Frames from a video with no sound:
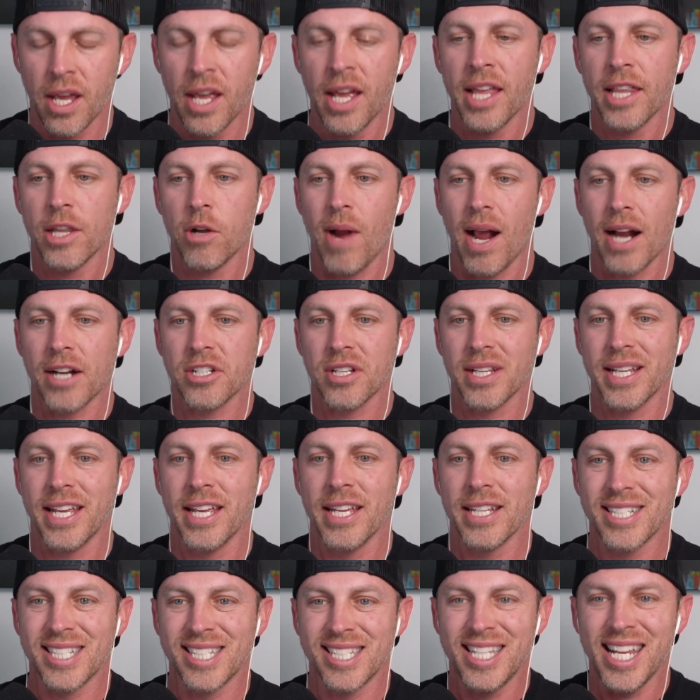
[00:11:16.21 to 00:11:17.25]
They're
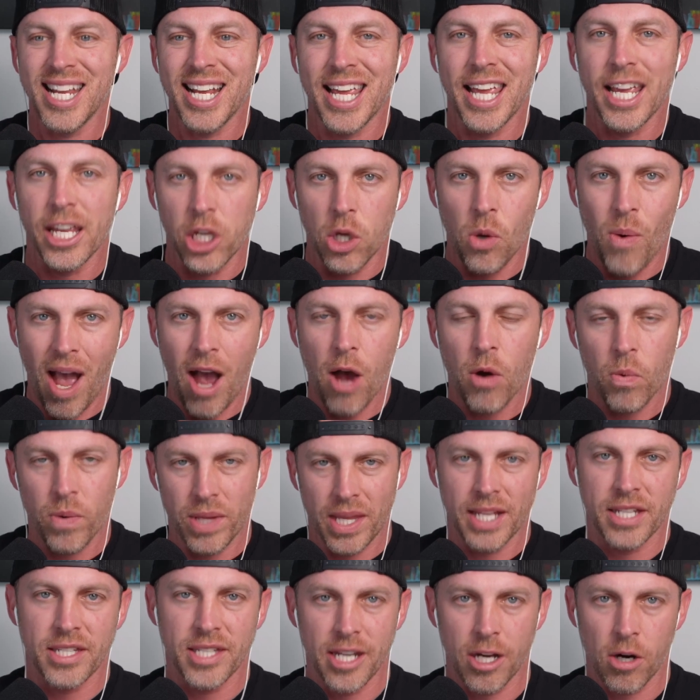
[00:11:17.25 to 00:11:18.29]
actually seeking you out when
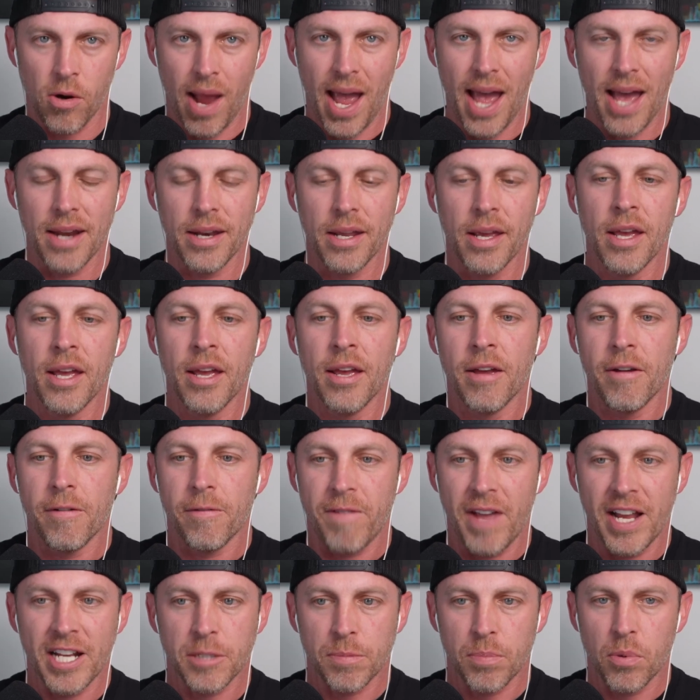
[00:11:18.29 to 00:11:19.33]
they see your ad.
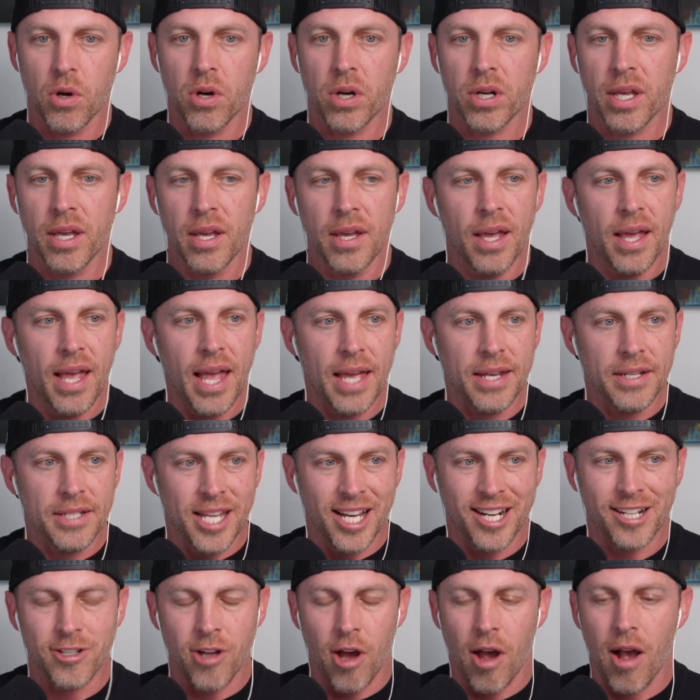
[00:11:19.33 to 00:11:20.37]
Facebook and
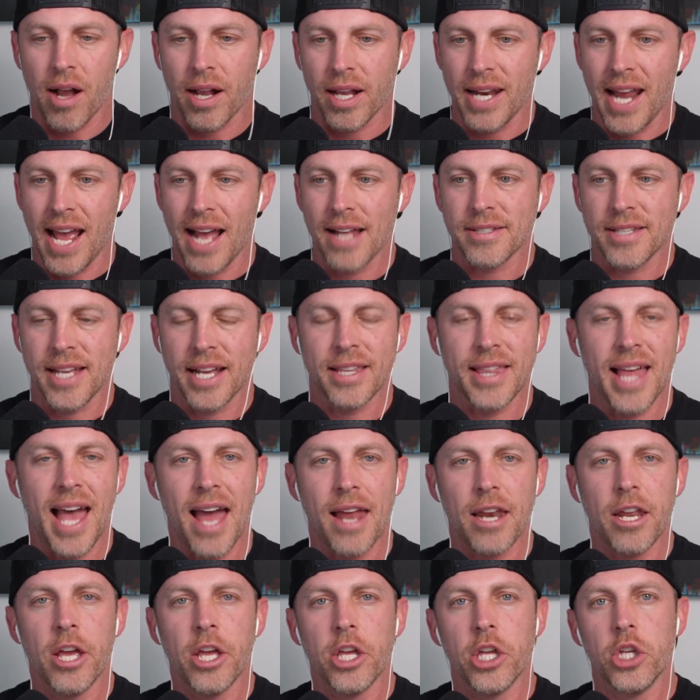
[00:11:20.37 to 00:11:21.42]
TikTok and ads like
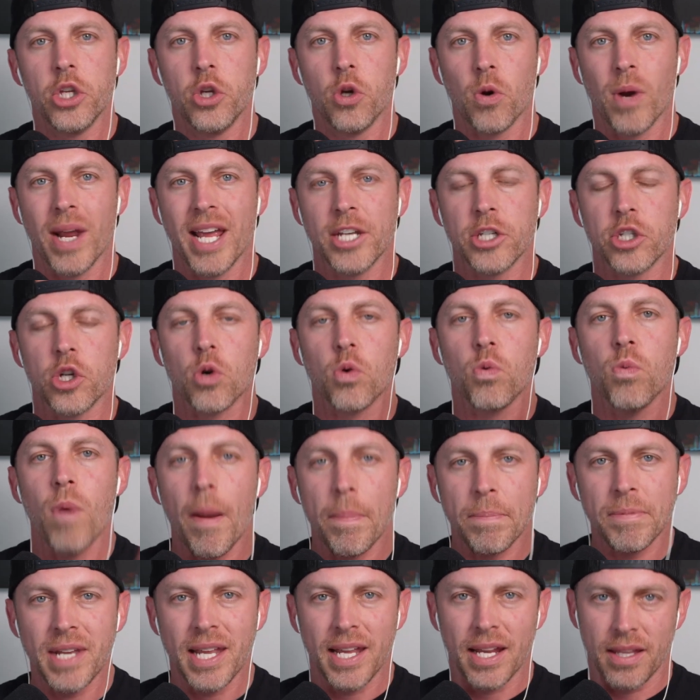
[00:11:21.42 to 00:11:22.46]
that, you're
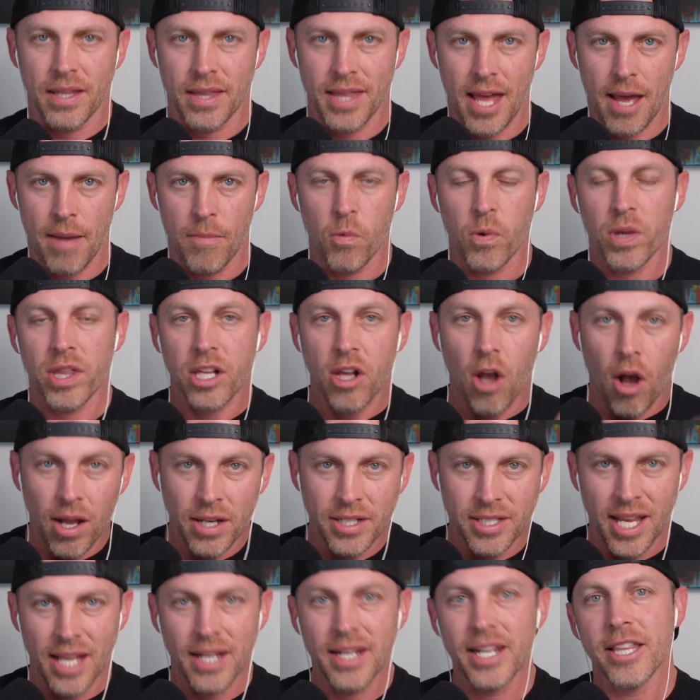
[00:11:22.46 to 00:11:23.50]
interrupting them with
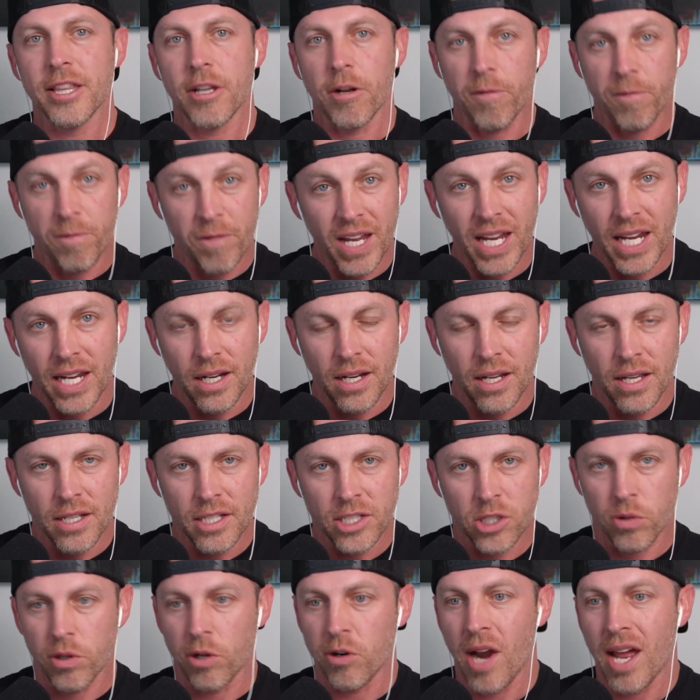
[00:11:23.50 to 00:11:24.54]
content in their feed,
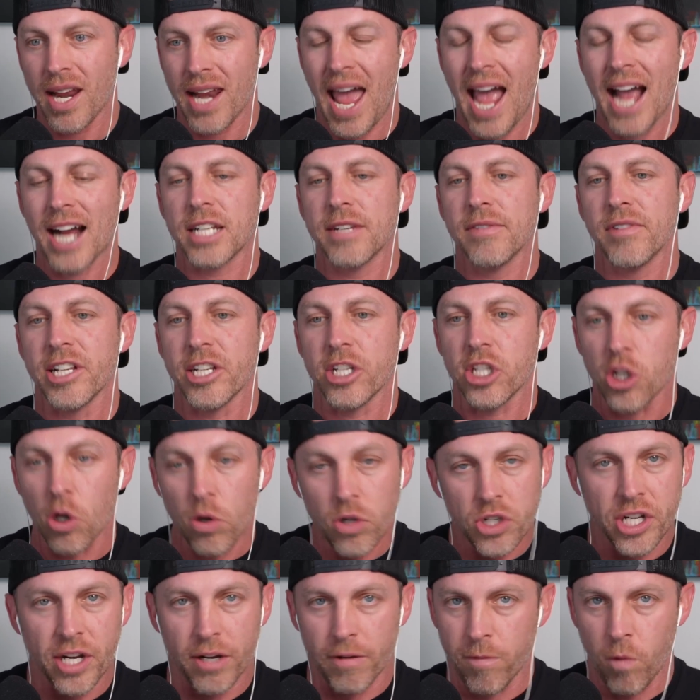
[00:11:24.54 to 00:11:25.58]
so they're not actively
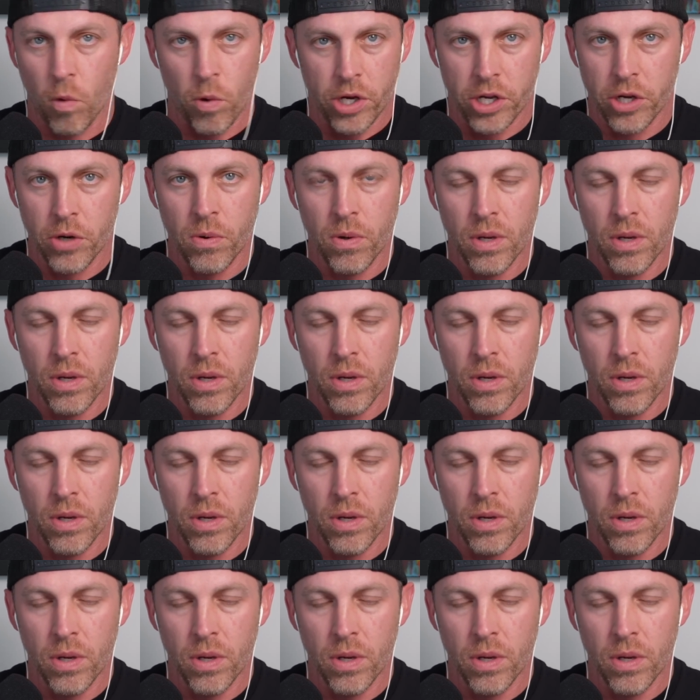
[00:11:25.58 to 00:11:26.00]
searching for you.